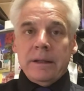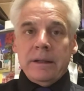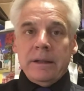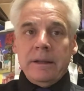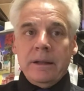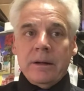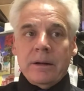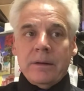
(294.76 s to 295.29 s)

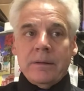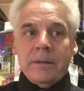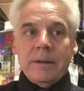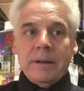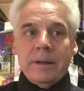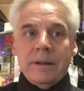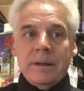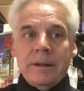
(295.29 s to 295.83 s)
you know
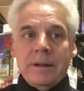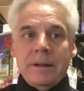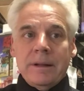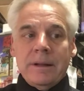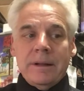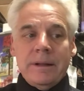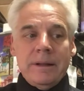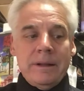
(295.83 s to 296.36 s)

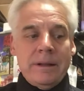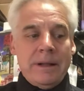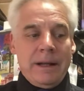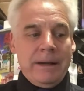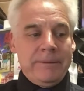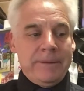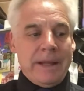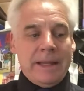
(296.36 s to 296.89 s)

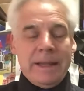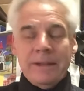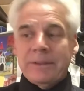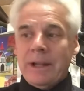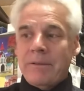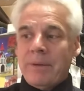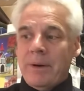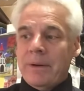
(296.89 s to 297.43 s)
I
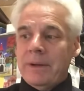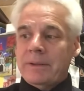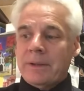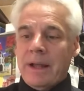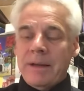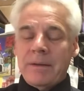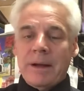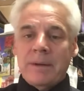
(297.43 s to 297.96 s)
guess I've always,
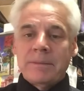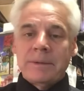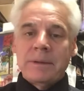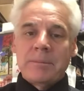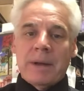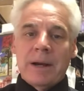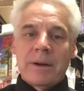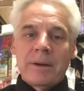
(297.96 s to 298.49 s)

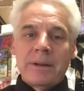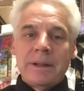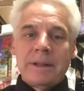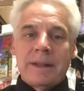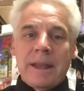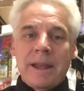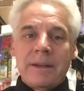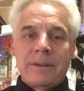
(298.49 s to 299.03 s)
in my early
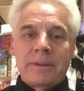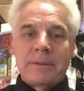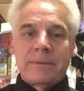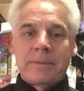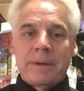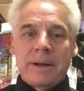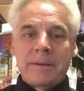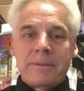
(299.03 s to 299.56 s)
days
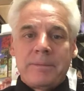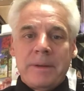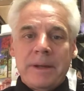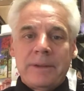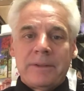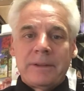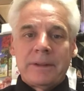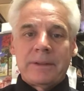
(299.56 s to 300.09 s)
of
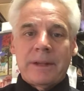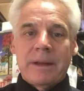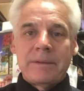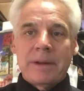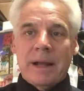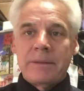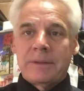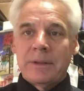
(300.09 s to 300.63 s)
business,
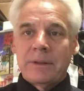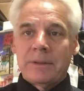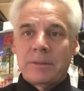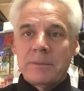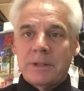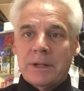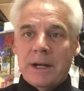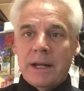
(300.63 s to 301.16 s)
I took
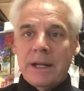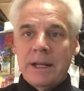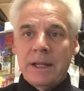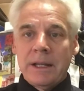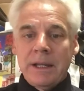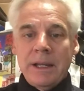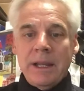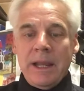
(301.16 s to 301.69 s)
some
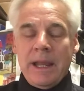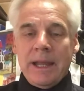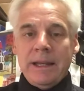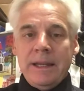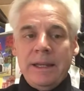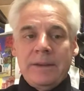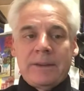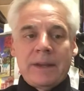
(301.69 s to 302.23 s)
training,
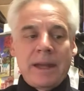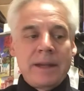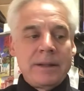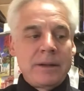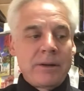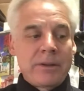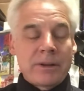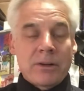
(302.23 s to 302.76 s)
and he said,
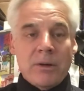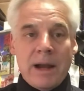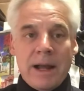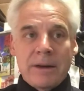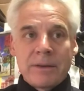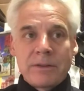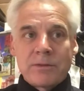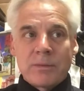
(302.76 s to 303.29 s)
you know, the
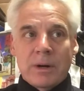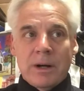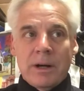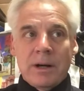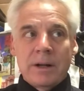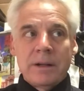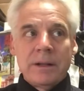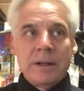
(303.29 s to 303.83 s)
crowd is
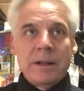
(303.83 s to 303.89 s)
wrong.